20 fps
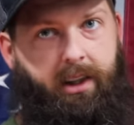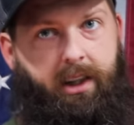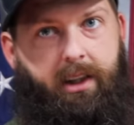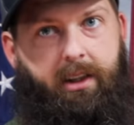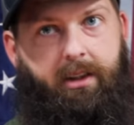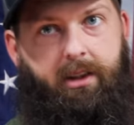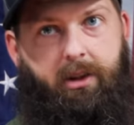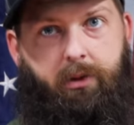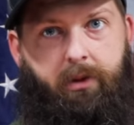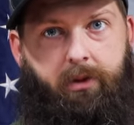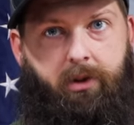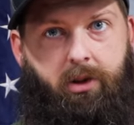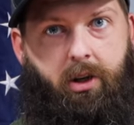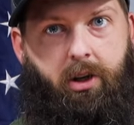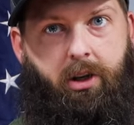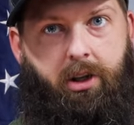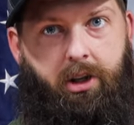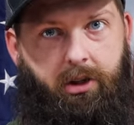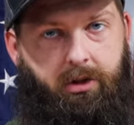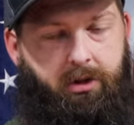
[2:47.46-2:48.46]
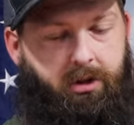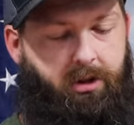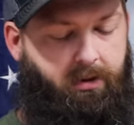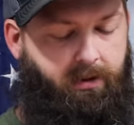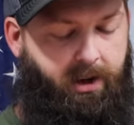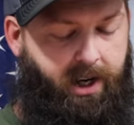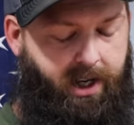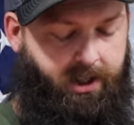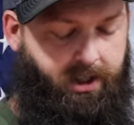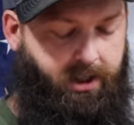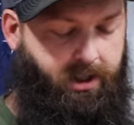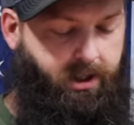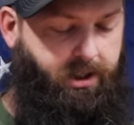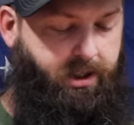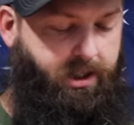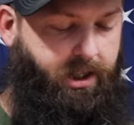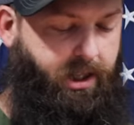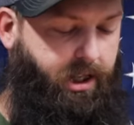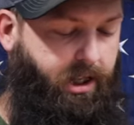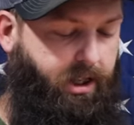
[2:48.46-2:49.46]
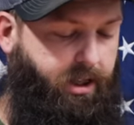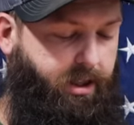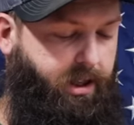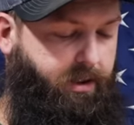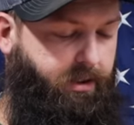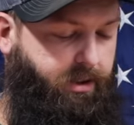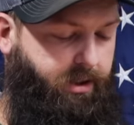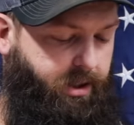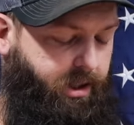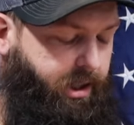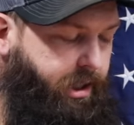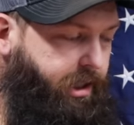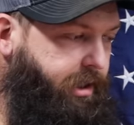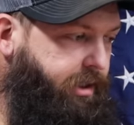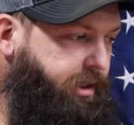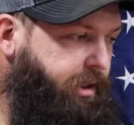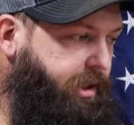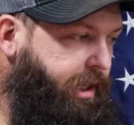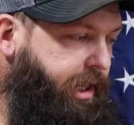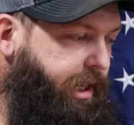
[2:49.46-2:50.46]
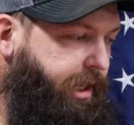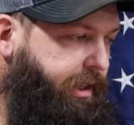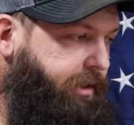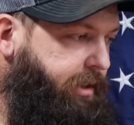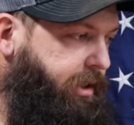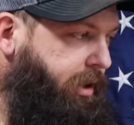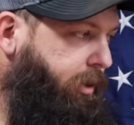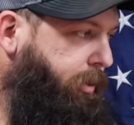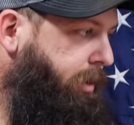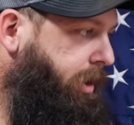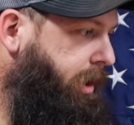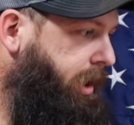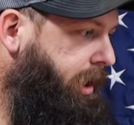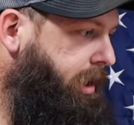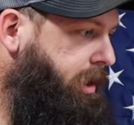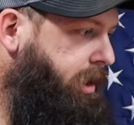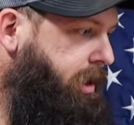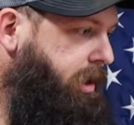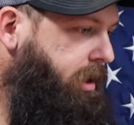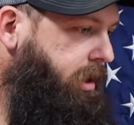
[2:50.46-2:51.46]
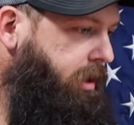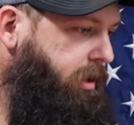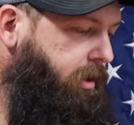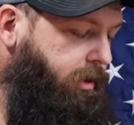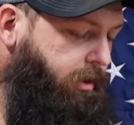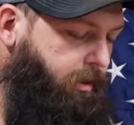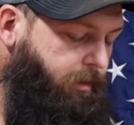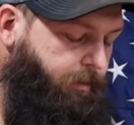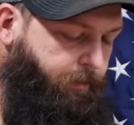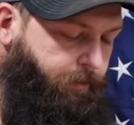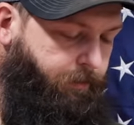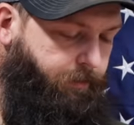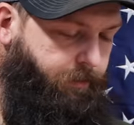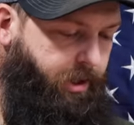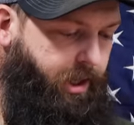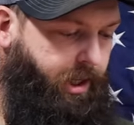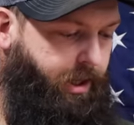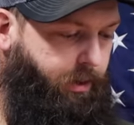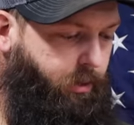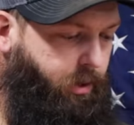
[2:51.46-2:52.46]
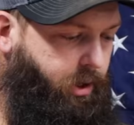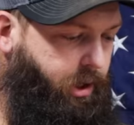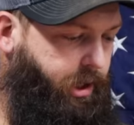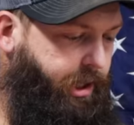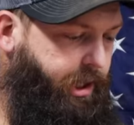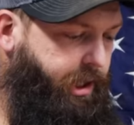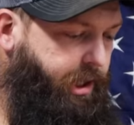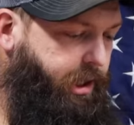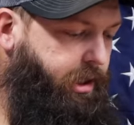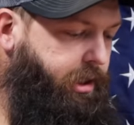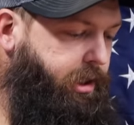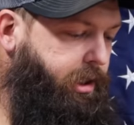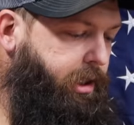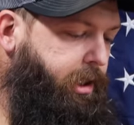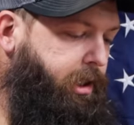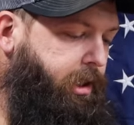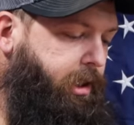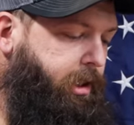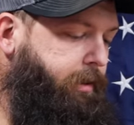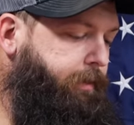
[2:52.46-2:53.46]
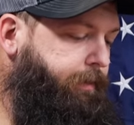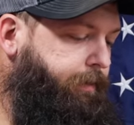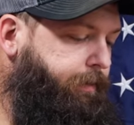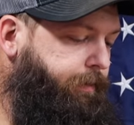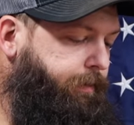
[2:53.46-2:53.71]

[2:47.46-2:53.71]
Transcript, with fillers: that. So we yeah. started using the ratcheting style and everything so that it ain't so much that way. Um,